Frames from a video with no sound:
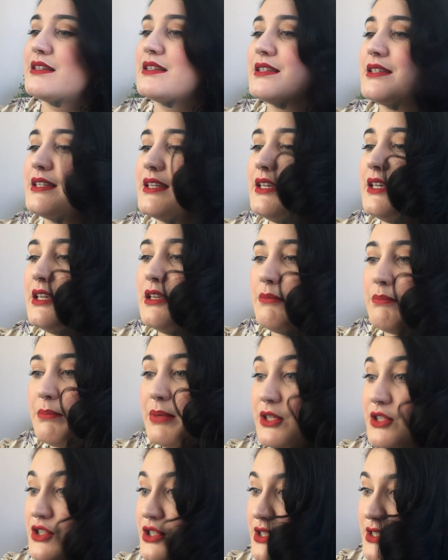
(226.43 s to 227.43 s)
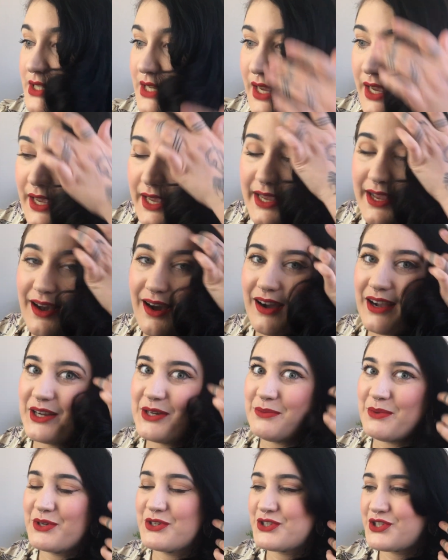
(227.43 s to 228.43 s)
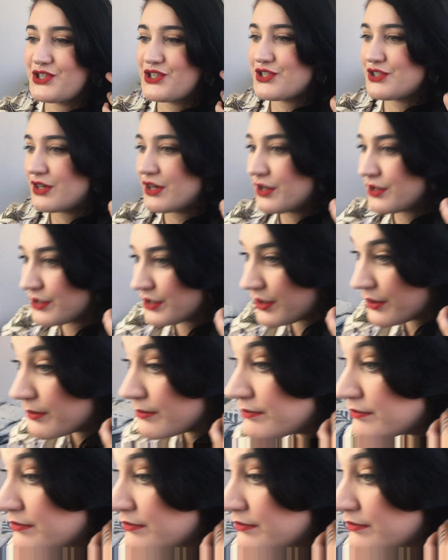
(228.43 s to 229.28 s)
see, but today I want to show you.